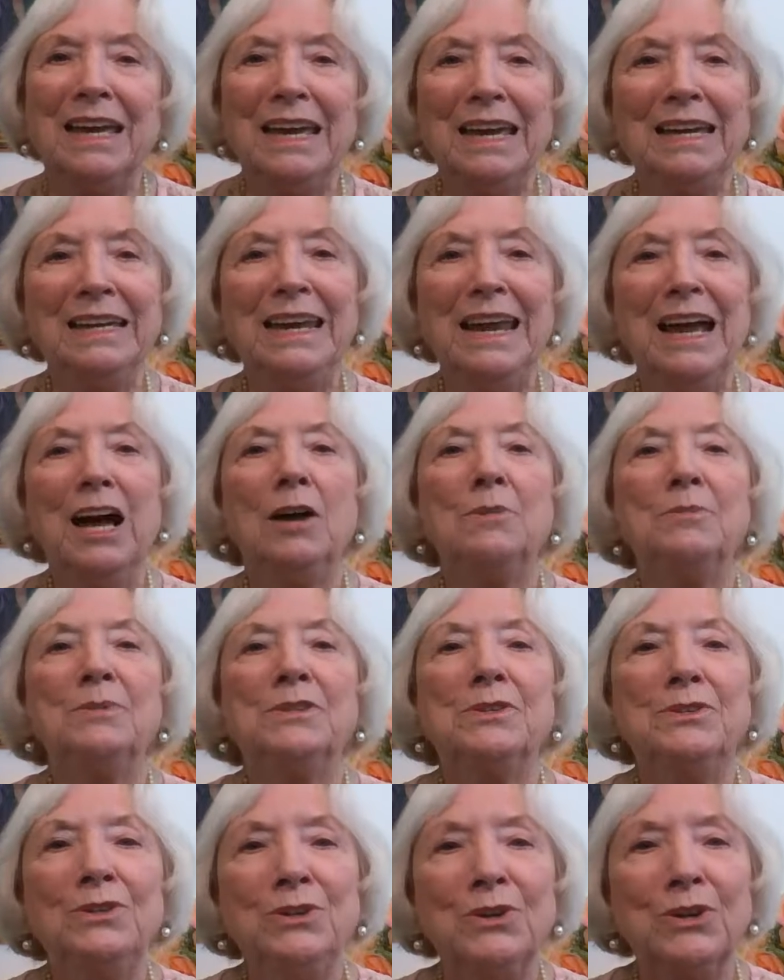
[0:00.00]
It
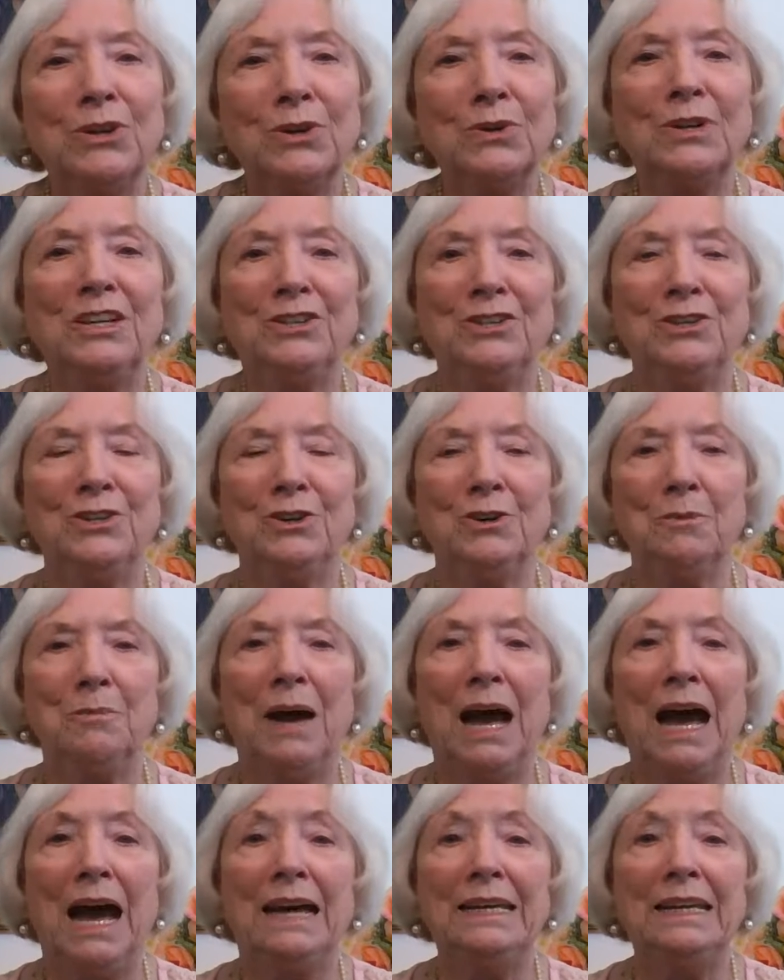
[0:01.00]
helps nourish your
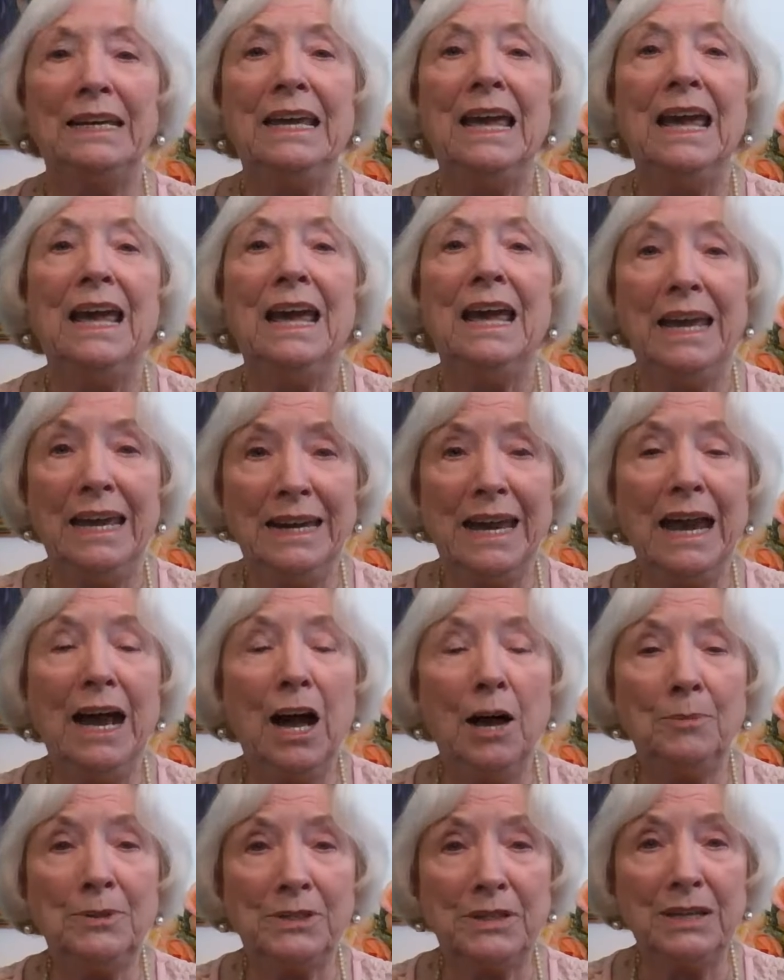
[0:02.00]
body. It
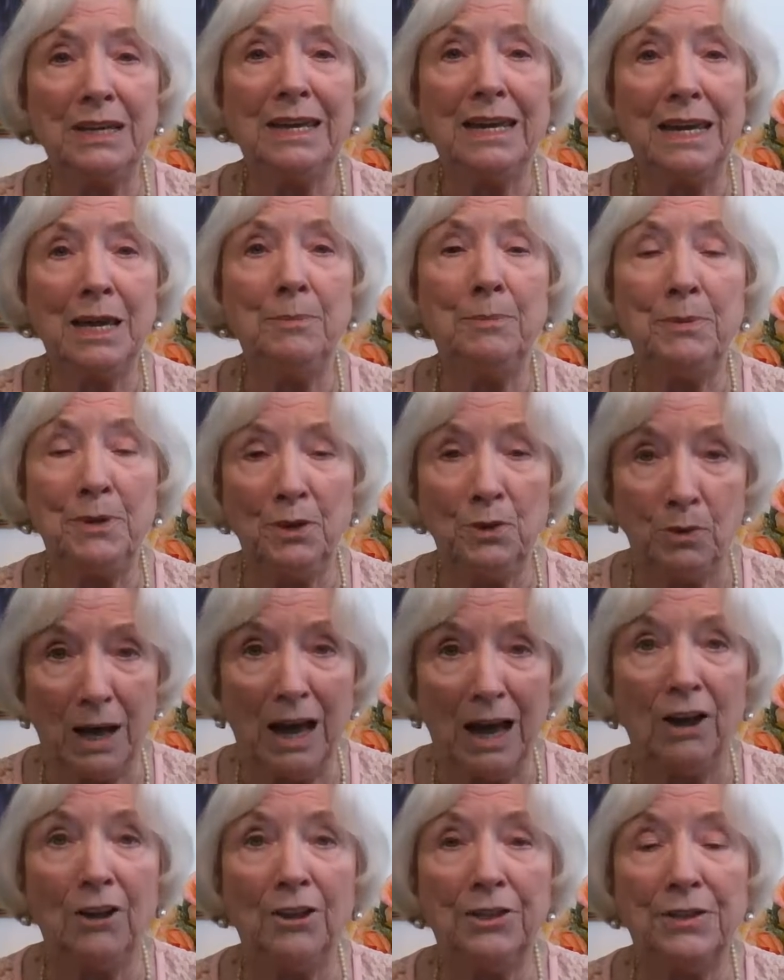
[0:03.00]
helps to keep you
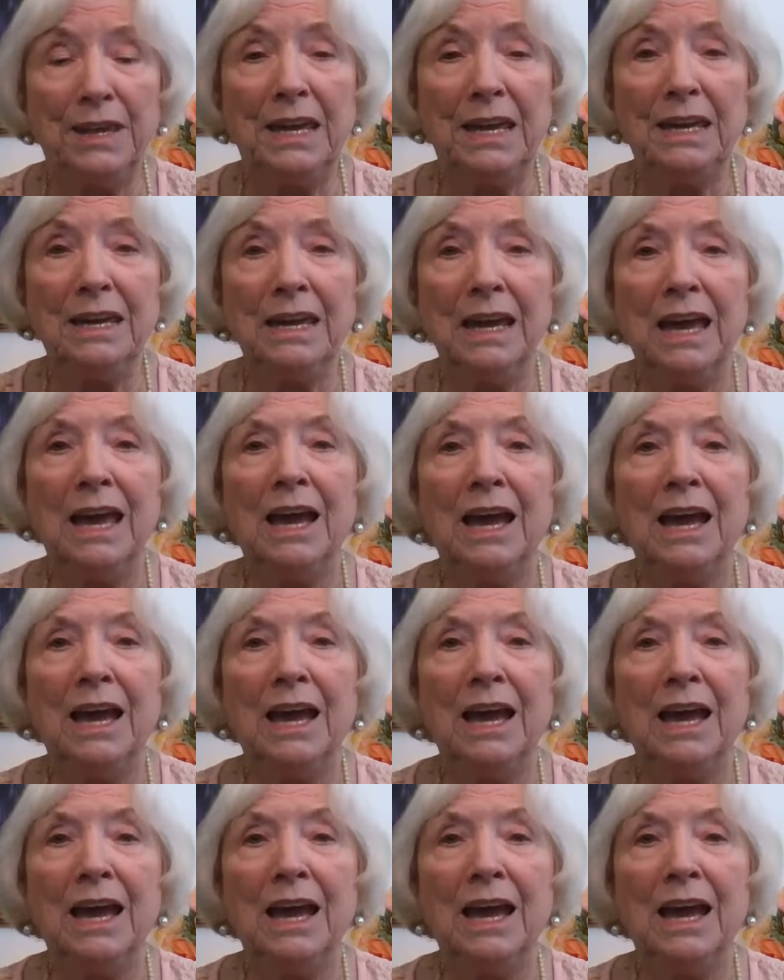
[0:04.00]
healthy.